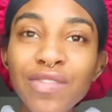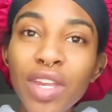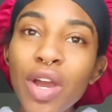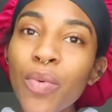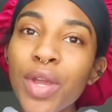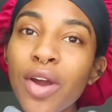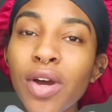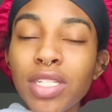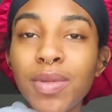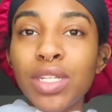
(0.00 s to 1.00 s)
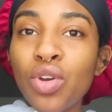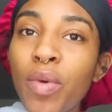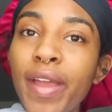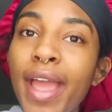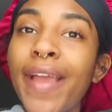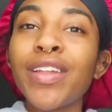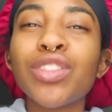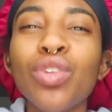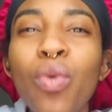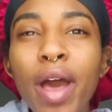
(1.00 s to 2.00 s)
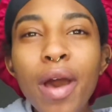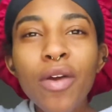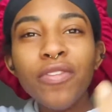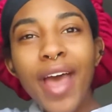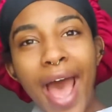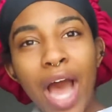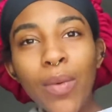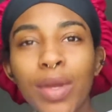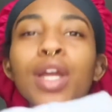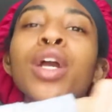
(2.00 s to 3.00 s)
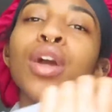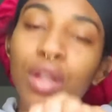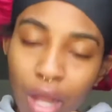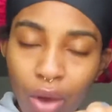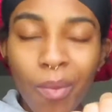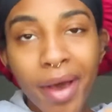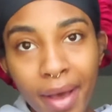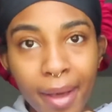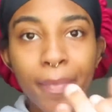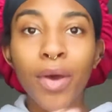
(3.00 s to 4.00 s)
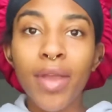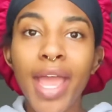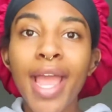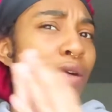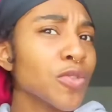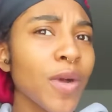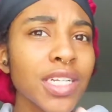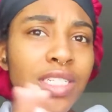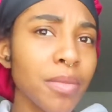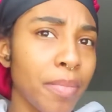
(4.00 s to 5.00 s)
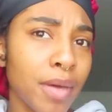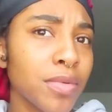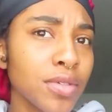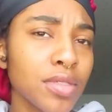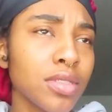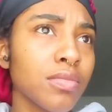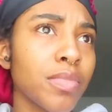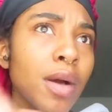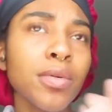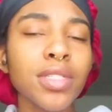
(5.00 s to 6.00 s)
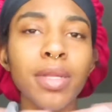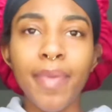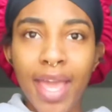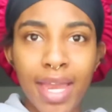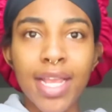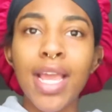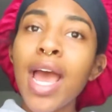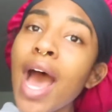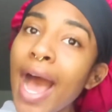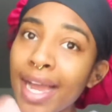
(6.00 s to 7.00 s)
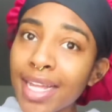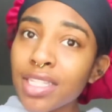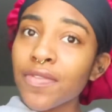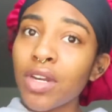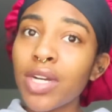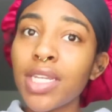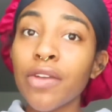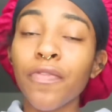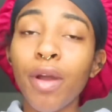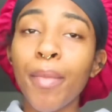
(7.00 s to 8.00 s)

video, we are going to be doing a 12-hour glow up, okay? I was watching Bubbles the Baddie. I got this video idea from